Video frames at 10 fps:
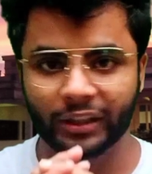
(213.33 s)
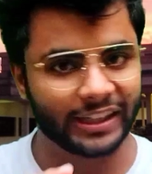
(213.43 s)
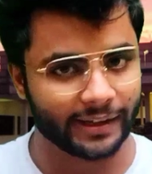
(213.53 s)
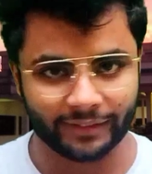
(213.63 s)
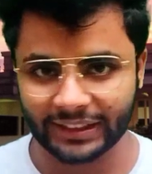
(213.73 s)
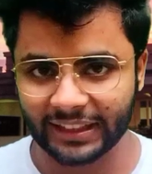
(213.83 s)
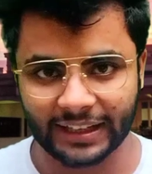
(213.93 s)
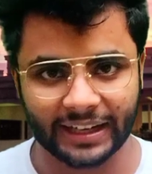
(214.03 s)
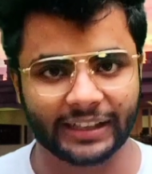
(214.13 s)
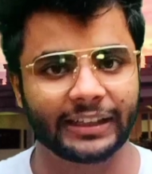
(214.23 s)
You did
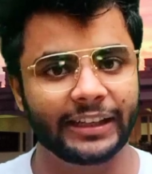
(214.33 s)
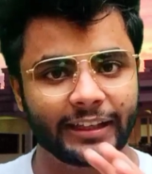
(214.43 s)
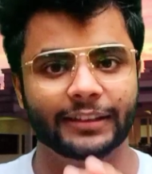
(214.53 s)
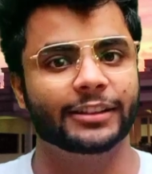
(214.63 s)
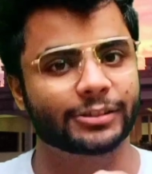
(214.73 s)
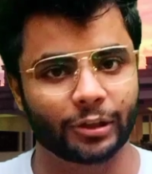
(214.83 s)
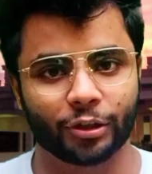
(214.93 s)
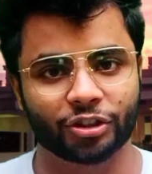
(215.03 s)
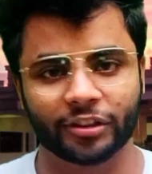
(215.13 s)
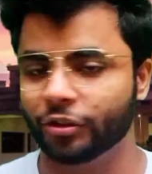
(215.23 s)
everything correctly in
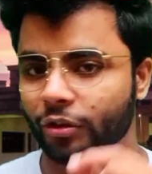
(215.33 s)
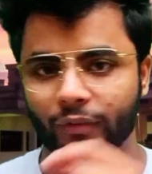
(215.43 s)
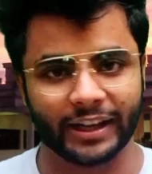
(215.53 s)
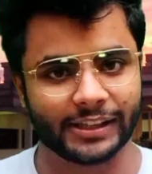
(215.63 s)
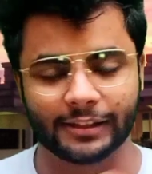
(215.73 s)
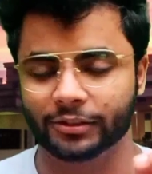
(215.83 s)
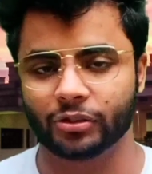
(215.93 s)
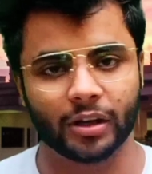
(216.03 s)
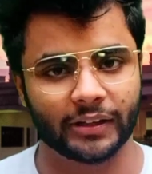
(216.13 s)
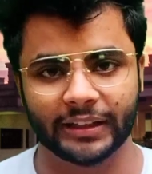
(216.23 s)
the solution,
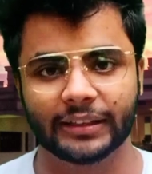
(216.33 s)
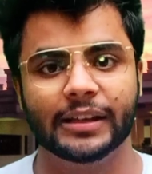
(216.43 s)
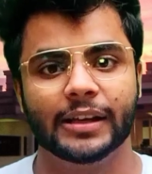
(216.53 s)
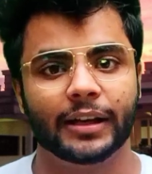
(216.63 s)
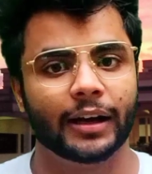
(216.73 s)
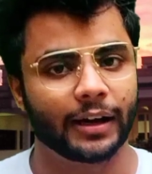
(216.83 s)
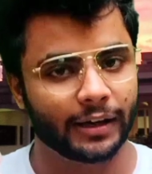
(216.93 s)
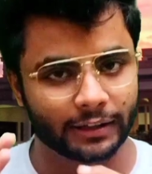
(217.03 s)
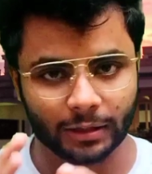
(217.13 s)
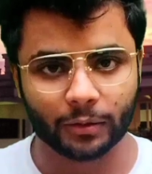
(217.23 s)
while solving
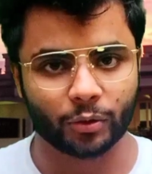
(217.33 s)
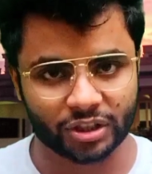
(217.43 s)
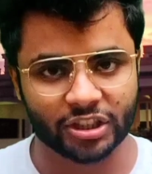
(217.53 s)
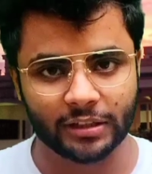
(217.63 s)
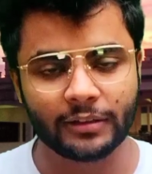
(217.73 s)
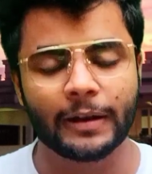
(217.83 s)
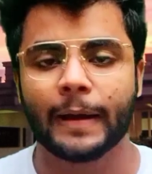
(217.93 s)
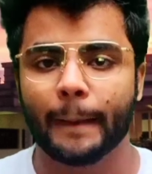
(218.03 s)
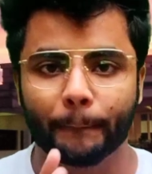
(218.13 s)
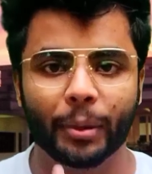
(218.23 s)
the
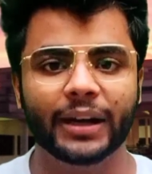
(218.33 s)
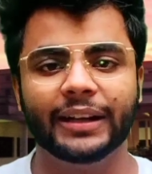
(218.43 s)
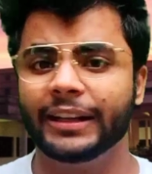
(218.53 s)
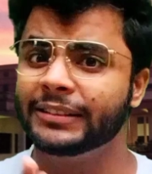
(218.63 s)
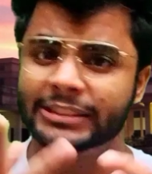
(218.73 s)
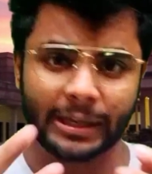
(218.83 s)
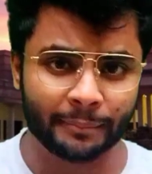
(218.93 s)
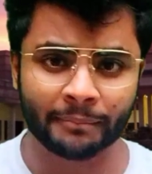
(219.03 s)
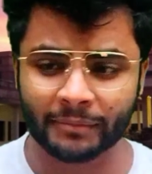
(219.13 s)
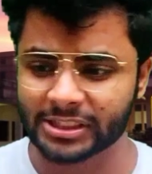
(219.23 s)
question, but
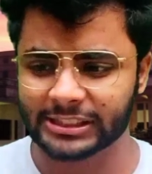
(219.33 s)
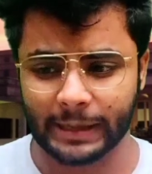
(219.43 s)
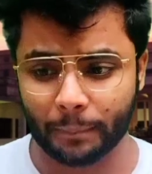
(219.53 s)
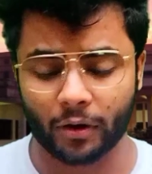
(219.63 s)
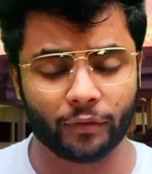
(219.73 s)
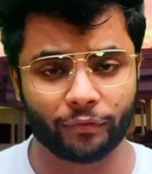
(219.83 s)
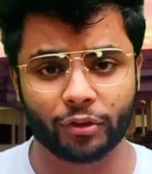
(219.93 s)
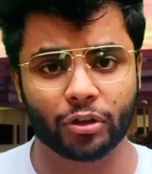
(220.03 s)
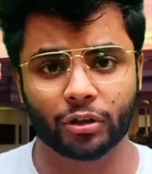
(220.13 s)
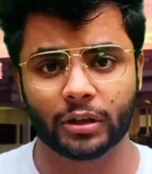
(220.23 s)
in some step
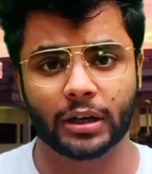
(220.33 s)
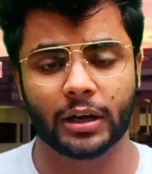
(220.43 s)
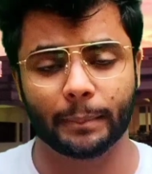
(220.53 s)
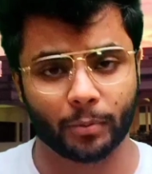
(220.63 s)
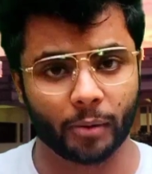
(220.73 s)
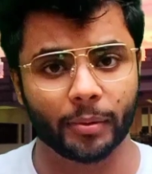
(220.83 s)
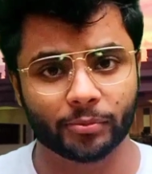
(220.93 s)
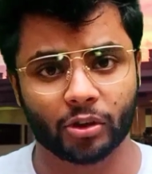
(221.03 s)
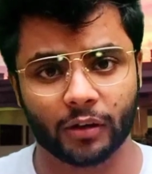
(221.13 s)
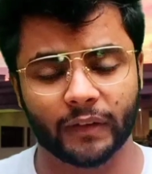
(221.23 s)
of your
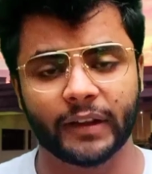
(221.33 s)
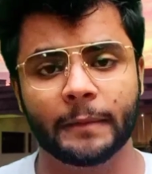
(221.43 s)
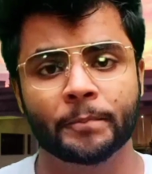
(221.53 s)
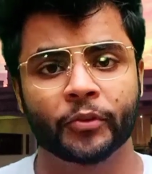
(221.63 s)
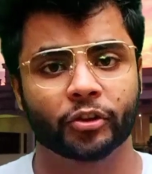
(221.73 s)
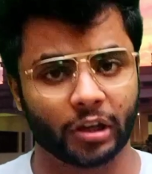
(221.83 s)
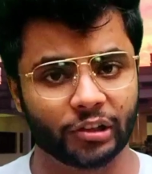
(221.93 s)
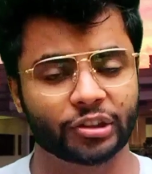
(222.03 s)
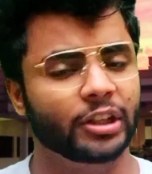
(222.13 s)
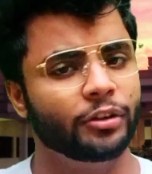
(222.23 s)
problem solving
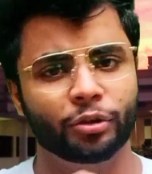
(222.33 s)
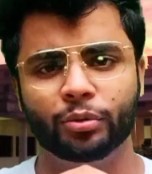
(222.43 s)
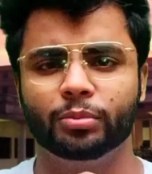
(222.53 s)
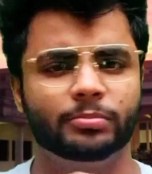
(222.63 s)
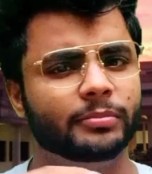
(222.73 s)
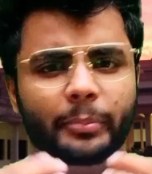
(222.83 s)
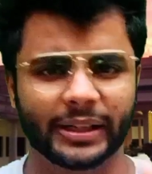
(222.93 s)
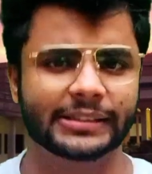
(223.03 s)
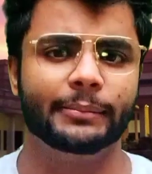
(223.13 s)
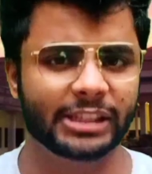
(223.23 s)
solution, you
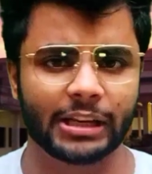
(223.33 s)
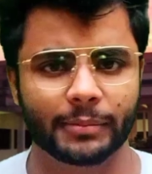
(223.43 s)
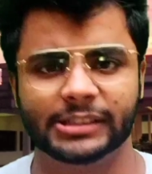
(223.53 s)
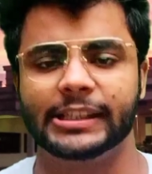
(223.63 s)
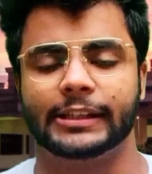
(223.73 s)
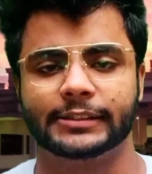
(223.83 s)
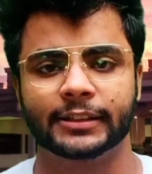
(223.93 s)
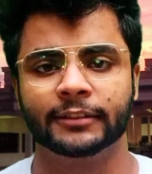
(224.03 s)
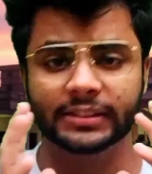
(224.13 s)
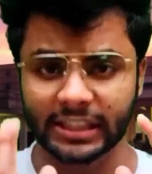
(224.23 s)
made some silly
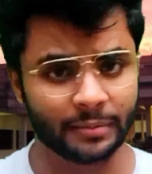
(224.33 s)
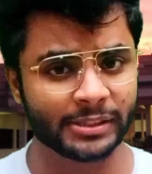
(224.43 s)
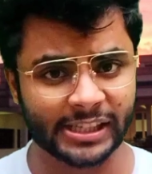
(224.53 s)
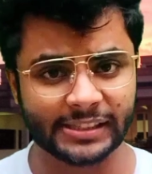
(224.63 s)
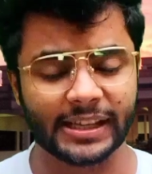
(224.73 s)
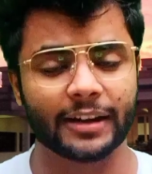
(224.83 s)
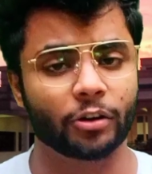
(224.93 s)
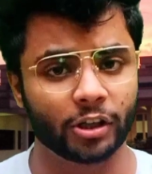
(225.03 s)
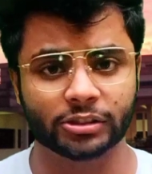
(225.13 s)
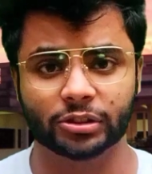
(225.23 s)
mistakes. Silly
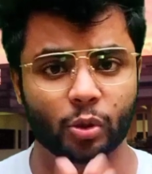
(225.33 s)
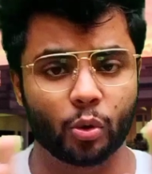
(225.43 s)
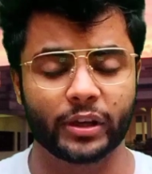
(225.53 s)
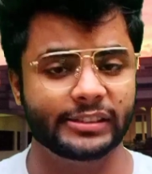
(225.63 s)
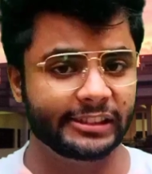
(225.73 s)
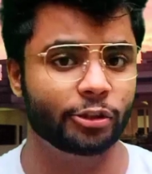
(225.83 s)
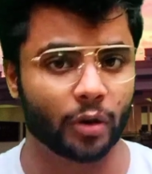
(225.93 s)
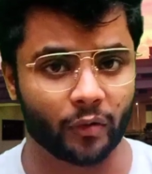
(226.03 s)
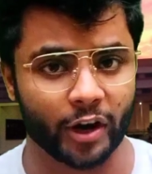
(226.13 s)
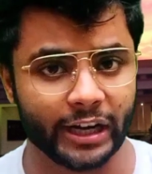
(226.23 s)
mistakes are not so
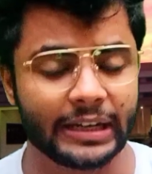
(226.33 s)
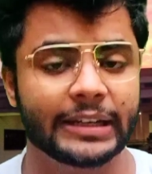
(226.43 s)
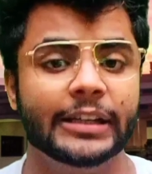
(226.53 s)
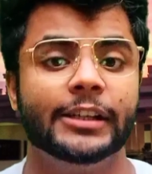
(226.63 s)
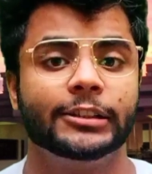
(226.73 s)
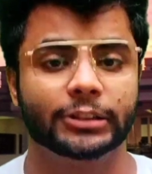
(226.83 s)
easy to avoid.